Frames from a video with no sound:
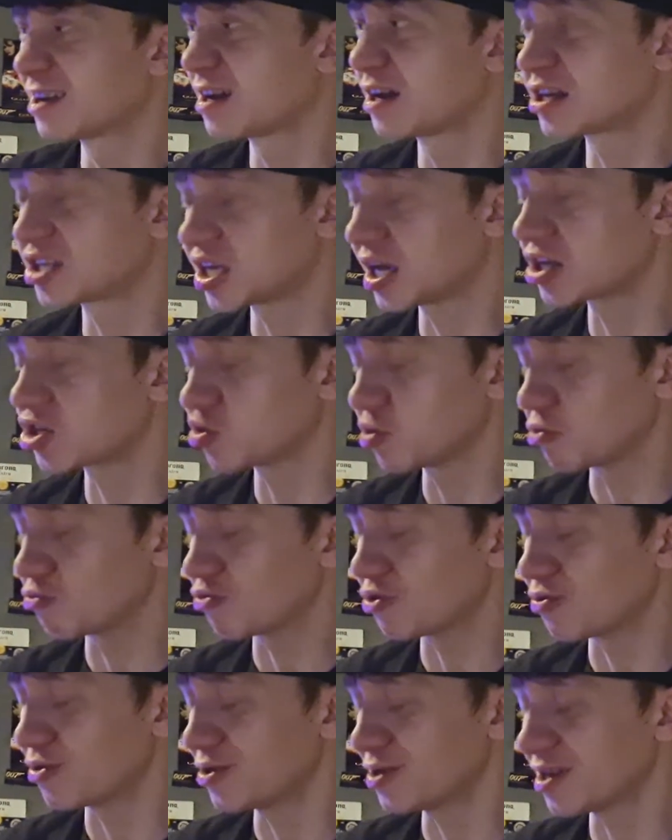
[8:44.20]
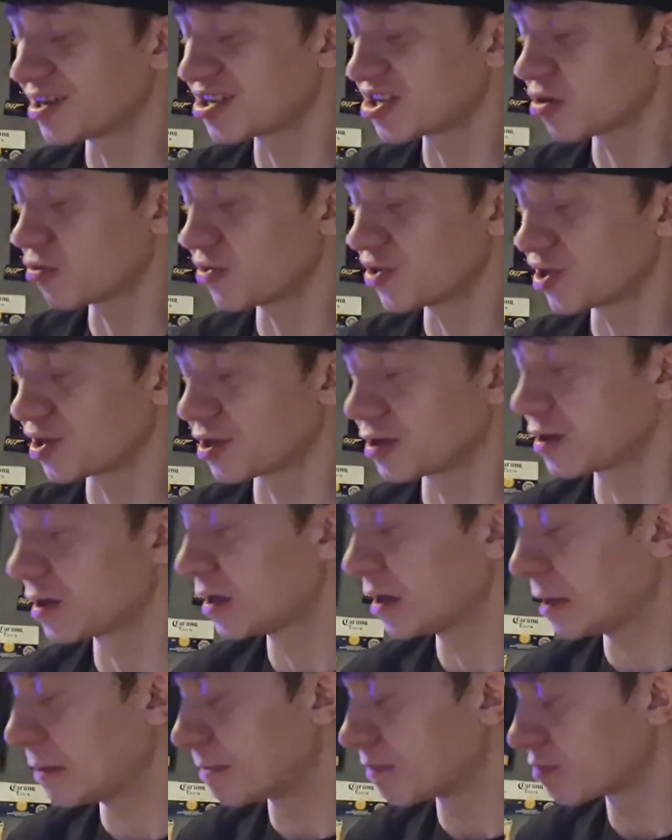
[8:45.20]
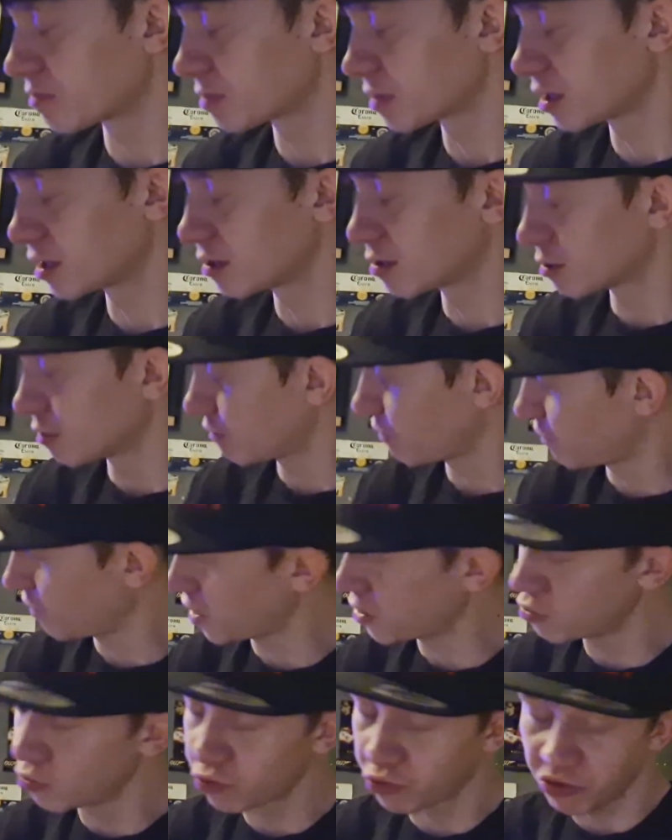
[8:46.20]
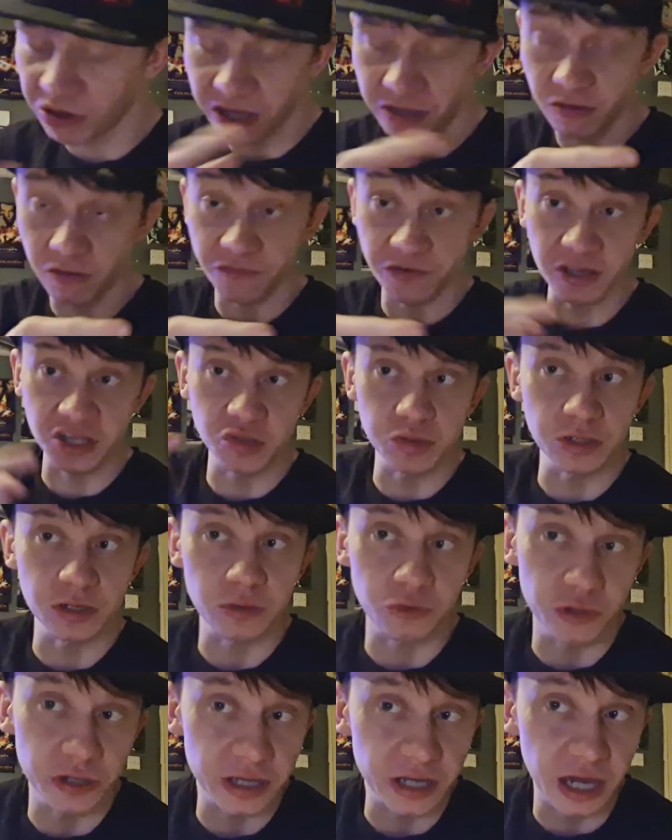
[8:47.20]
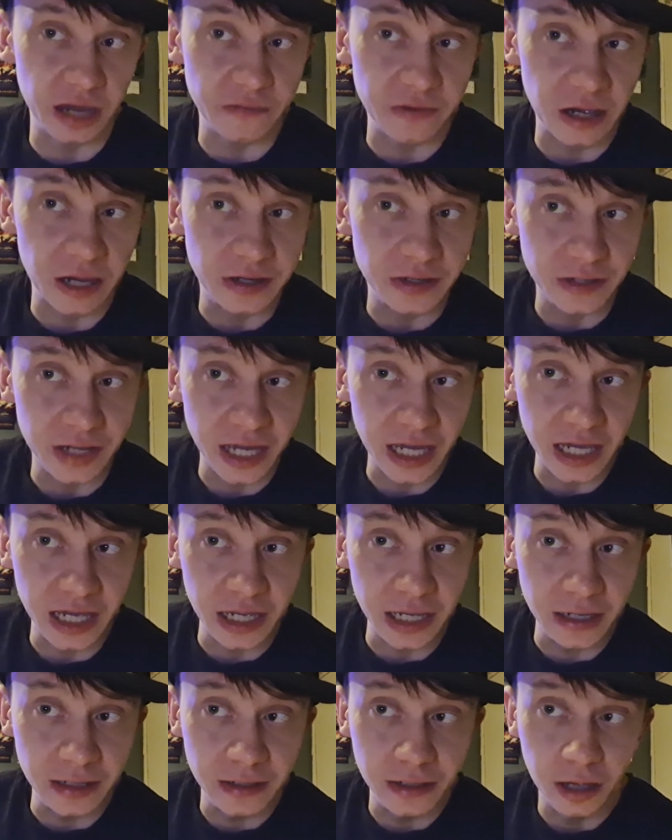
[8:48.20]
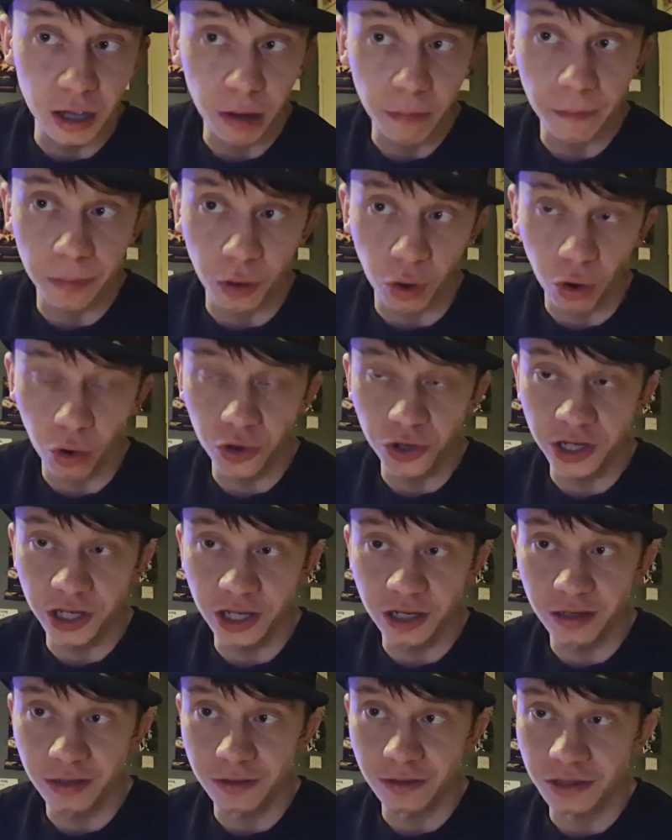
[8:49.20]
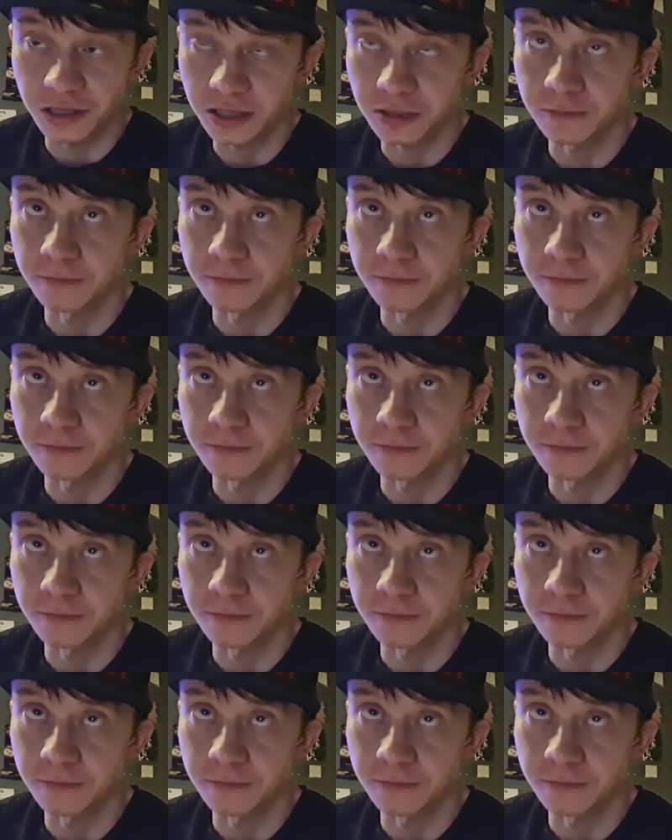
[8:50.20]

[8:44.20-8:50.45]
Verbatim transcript: It's actually really nice. I like it. Um, final grade of this one, I'm going to give it a 9 point...